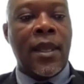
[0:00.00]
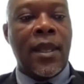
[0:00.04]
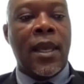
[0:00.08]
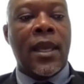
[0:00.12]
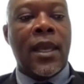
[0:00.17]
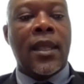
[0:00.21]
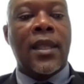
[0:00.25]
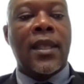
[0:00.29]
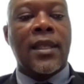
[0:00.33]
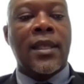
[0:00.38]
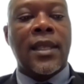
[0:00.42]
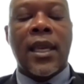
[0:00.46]

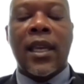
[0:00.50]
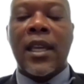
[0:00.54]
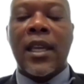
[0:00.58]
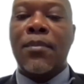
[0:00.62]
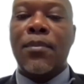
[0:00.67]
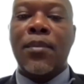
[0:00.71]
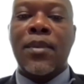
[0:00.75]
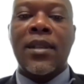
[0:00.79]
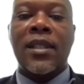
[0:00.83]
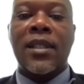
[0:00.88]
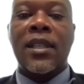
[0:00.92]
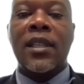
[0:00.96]
The second
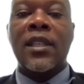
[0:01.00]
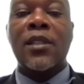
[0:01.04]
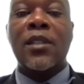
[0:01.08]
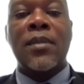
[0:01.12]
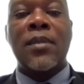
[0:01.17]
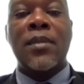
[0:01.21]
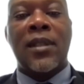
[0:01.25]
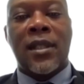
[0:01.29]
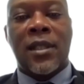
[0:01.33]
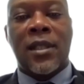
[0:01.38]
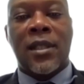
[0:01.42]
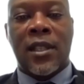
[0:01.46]
piece is
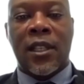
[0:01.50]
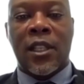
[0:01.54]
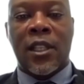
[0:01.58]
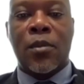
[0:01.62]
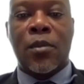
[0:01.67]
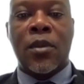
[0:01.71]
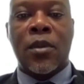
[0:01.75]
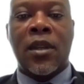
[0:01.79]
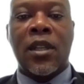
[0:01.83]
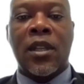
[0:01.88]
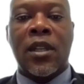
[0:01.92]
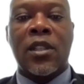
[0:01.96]
business
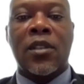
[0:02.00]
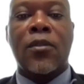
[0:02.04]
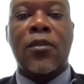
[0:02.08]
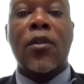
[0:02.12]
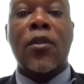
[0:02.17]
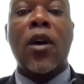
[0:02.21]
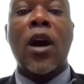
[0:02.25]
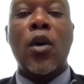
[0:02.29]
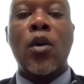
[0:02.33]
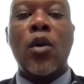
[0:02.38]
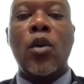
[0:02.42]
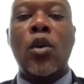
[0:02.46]
experience. For
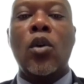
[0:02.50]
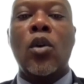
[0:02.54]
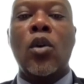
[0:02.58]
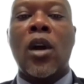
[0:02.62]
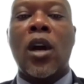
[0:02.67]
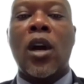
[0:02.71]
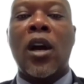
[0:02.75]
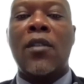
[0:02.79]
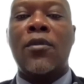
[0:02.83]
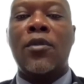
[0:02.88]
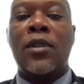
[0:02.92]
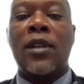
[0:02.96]
how
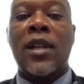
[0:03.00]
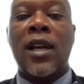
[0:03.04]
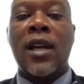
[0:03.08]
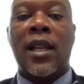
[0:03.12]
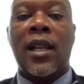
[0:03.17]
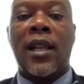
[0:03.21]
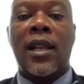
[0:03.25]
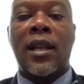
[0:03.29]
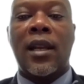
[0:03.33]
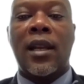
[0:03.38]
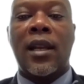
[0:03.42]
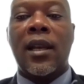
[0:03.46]
long have you
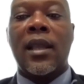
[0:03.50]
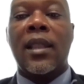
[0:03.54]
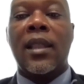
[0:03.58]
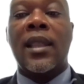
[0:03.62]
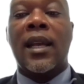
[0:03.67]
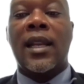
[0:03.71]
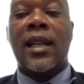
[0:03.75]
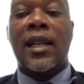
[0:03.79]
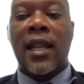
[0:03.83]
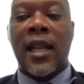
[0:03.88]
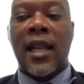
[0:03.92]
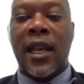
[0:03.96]
done
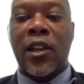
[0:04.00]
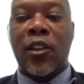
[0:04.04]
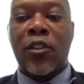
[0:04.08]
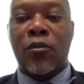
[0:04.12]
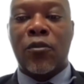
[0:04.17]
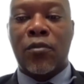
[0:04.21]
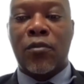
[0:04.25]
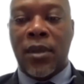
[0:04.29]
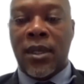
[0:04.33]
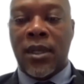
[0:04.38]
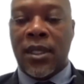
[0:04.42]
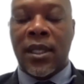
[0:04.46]
that line
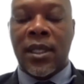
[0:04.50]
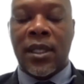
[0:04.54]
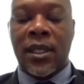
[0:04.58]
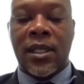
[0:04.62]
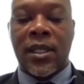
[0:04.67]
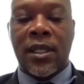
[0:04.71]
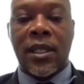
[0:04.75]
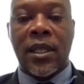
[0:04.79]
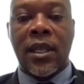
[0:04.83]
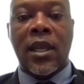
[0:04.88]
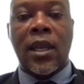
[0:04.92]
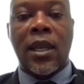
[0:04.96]
of
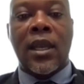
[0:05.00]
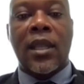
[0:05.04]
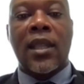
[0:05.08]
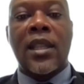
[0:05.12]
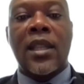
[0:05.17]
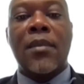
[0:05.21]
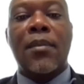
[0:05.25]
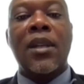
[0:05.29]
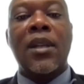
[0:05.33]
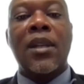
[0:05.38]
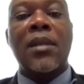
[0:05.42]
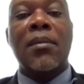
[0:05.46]
business? The
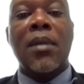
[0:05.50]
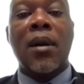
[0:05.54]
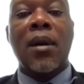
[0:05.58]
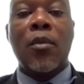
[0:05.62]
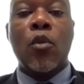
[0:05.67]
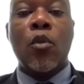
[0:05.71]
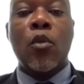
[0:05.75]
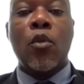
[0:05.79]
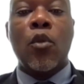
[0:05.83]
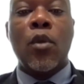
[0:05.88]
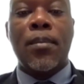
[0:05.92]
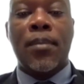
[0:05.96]
minimum
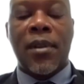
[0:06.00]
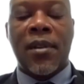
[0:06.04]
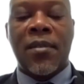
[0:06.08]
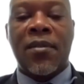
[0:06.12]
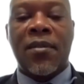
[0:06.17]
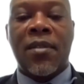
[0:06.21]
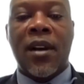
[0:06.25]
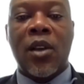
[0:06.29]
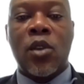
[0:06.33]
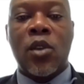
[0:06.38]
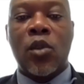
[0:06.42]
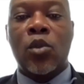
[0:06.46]
we would
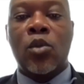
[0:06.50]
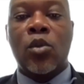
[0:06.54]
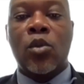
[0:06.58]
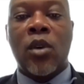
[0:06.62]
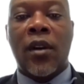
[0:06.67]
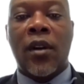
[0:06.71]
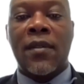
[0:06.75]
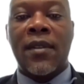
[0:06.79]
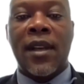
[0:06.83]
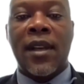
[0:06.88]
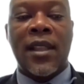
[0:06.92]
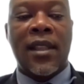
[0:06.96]
prefer you to
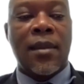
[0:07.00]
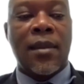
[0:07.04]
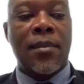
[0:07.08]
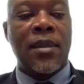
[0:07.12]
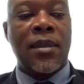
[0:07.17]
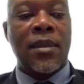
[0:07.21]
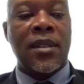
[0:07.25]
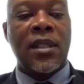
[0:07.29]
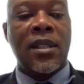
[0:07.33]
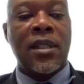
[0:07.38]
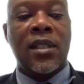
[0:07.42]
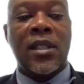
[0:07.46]
have done the
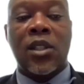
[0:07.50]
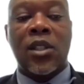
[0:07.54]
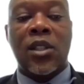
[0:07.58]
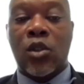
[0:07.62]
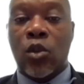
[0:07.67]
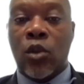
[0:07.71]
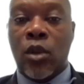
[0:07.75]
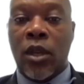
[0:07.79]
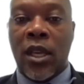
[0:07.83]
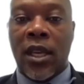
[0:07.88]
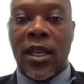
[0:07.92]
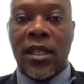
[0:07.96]
business is
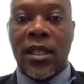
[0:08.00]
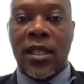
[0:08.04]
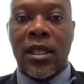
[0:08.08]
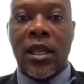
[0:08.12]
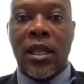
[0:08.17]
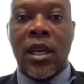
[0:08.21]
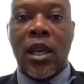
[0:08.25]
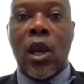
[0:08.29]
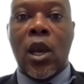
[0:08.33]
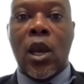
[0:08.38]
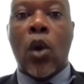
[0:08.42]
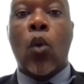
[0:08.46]
2 years.
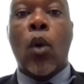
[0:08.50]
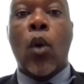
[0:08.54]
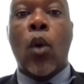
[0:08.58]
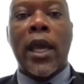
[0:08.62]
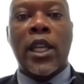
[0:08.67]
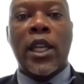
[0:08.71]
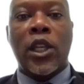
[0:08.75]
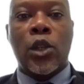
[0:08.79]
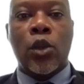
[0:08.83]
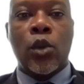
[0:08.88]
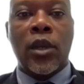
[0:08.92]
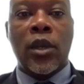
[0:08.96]

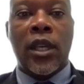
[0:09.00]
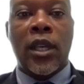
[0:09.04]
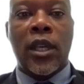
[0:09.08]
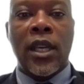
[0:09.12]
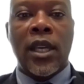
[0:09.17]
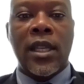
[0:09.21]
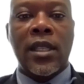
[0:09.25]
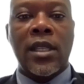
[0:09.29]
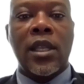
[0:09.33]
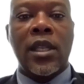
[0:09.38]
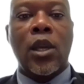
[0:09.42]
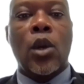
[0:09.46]
Why 2
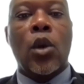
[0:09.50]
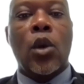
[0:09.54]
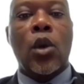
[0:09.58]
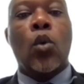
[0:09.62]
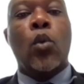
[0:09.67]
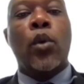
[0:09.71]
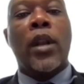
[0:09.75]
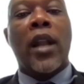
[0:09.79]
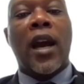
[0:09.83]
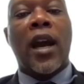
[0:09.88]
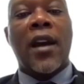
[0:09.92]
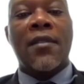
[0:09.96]
years?
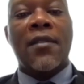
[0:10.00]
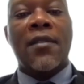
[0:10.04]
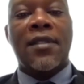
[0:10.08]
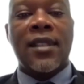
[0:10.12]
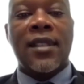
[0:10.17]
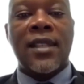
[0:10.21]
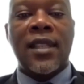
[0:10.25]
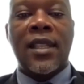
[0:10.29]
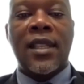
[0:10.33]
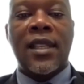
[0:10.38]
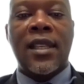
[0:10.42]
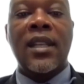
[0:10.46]
We'll have
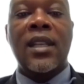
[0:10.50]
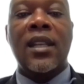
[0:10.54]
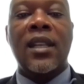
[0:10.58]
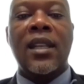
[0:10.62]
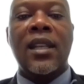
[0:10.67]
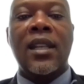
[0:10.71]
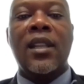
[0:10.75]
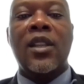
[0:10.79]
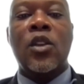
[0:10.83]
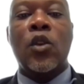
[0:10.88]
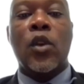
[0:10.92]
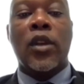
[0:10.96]
seen
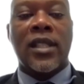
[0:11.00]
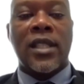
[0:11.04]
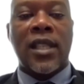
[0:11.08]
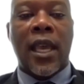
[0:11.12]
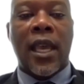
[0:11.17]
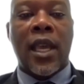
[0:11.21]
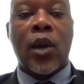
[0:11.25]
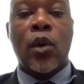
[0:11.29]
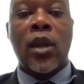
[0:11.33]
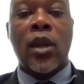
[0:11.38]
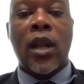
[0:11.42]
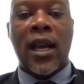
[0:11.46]
your
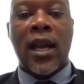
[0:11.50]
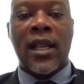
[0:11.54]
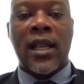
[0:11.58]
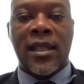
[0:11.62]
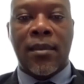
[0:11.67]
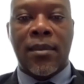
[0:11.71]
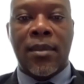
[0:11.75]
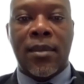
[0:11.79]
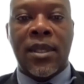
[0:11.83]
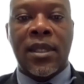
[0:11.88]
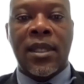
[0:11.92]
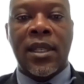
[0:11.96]
cycle as a
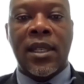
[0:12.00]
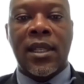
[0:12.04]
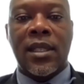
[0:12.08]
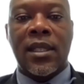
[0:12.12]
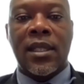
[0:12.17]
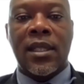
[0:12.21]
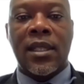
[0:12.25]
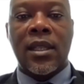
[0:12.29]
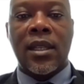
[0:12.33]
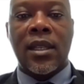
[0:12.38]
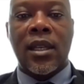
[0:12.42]
business.